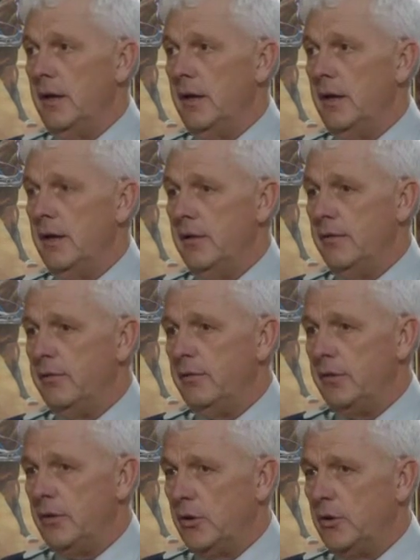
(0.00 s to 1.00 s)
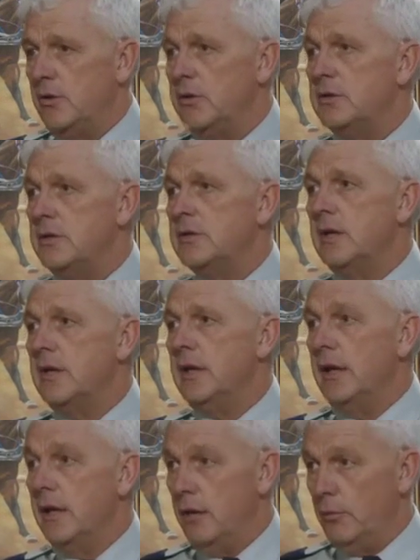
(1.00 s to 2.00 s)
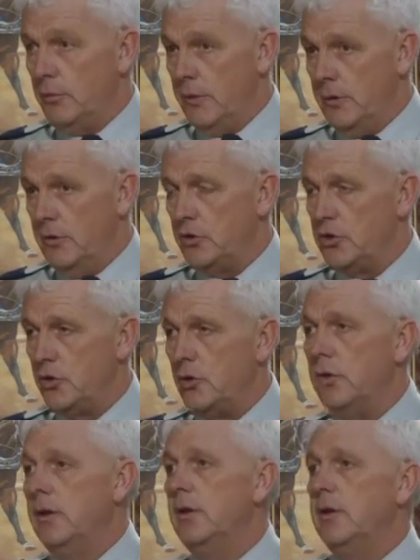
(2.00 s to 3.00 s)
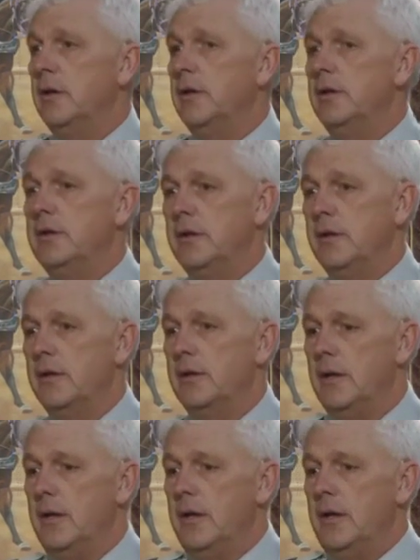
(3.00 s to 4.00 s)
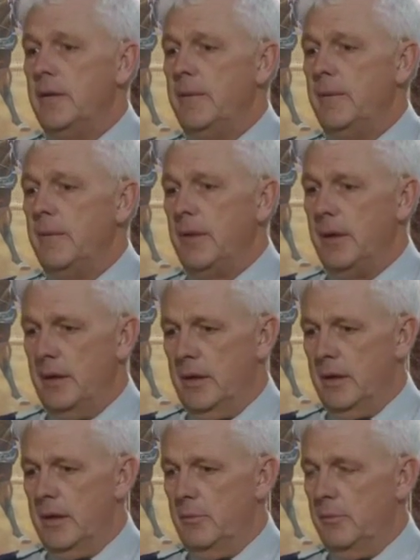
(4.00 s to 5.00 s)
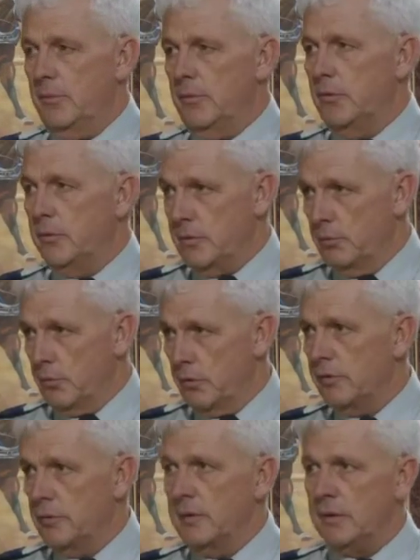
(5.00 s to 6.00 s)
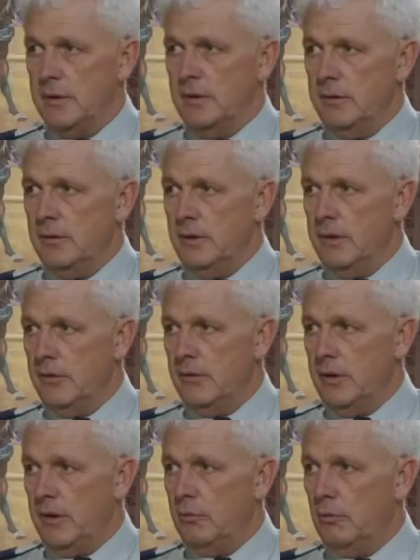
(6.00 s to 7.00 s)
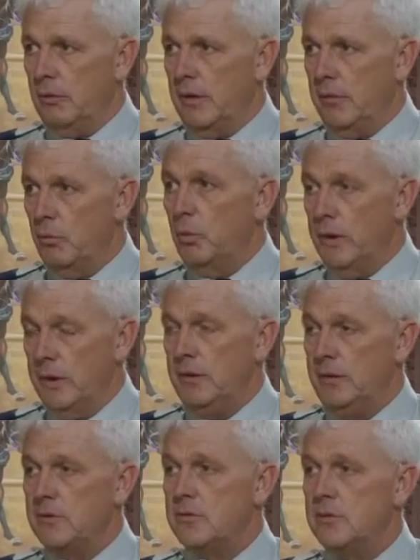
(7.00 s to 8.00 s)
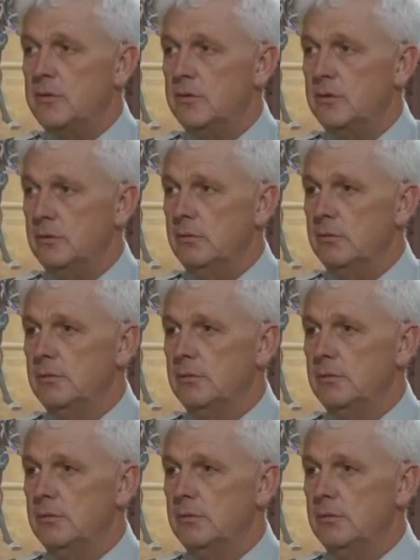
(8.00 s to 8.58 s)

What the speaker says: And if the accused is getting help and is showing that there's improvement and they have a willingness to